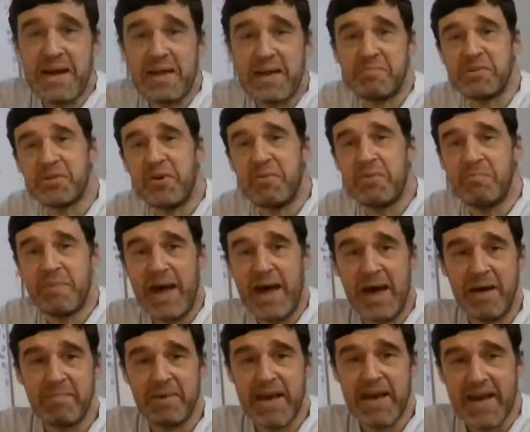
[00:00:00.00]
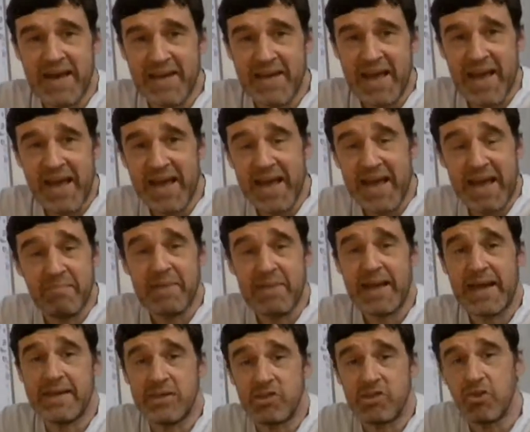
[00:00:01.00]
name's Tom Palmer and I am
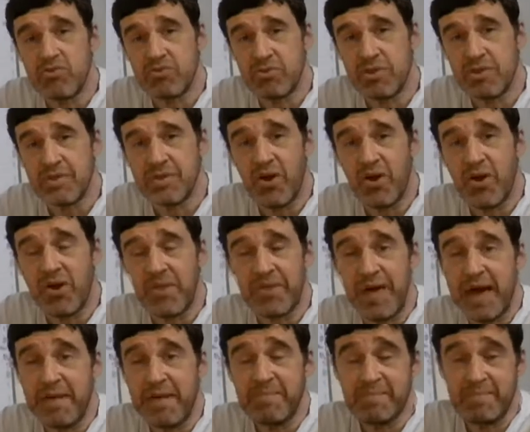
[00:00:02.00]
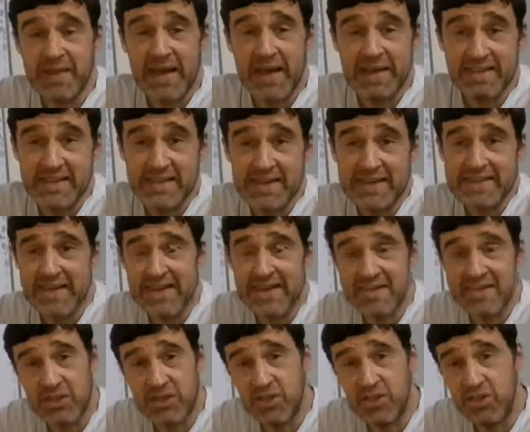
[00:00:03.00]
a children's author, and this
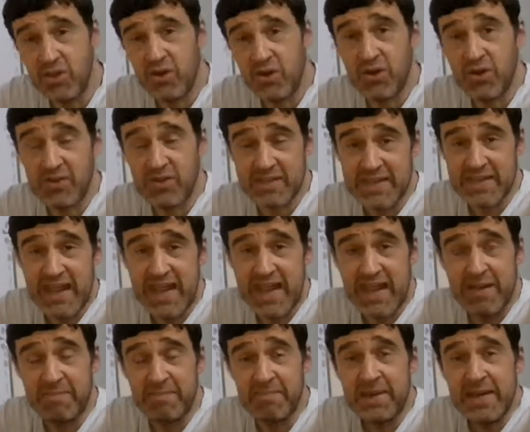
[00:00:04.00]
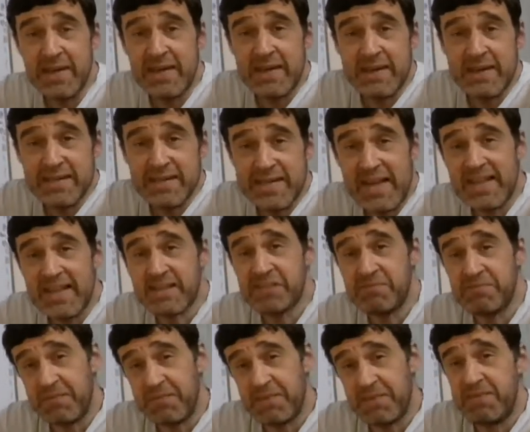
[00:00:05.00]
is a short 10 to
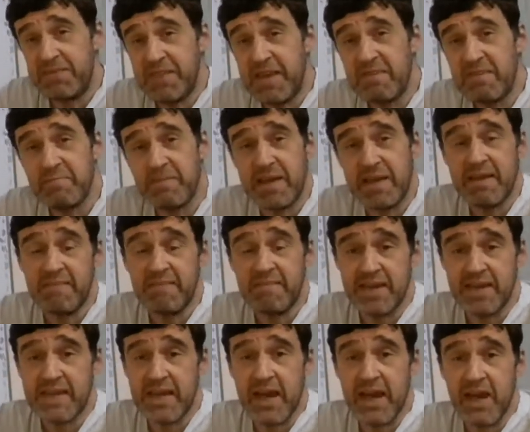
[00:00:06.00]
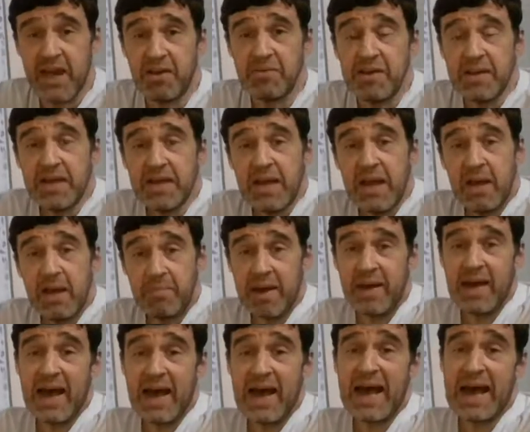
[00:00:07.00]
15 minute video
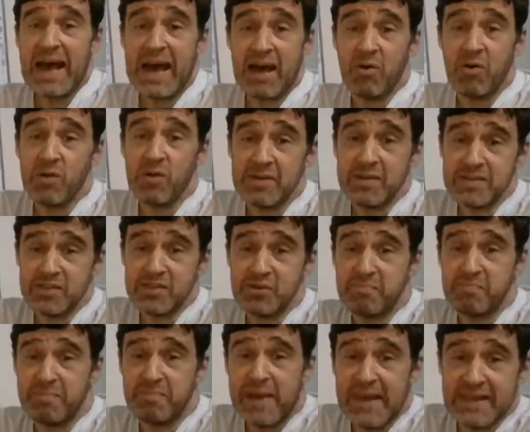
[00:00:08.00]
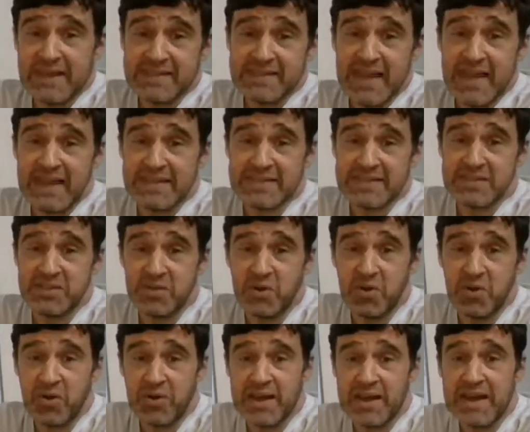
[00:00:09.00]
about how to base a
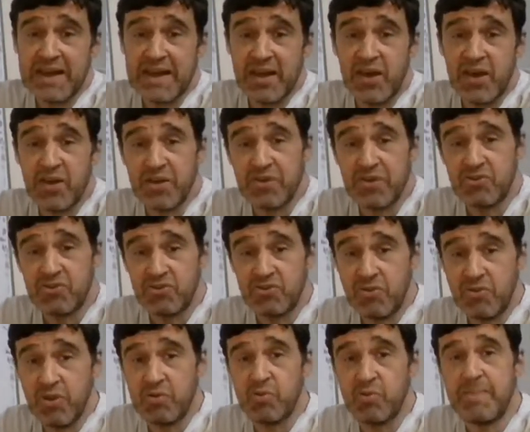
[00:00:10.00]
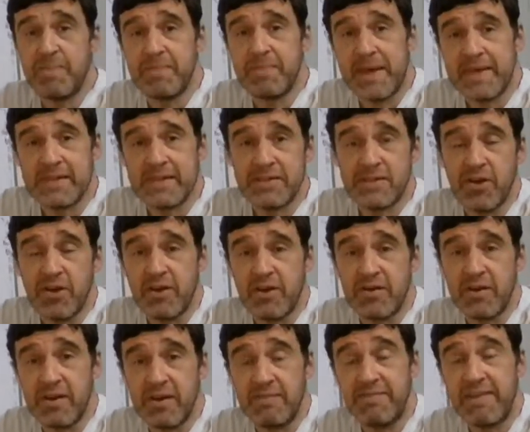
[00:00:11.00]
story on a true
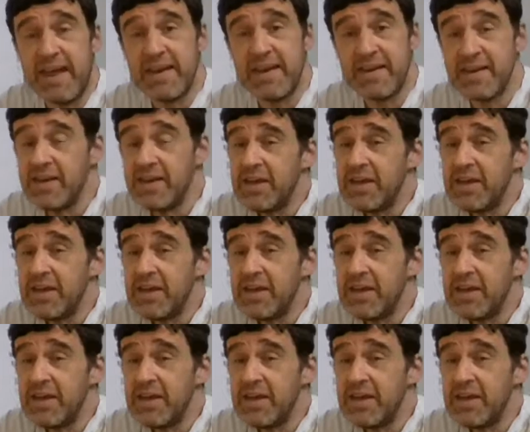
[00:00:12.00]
historical event,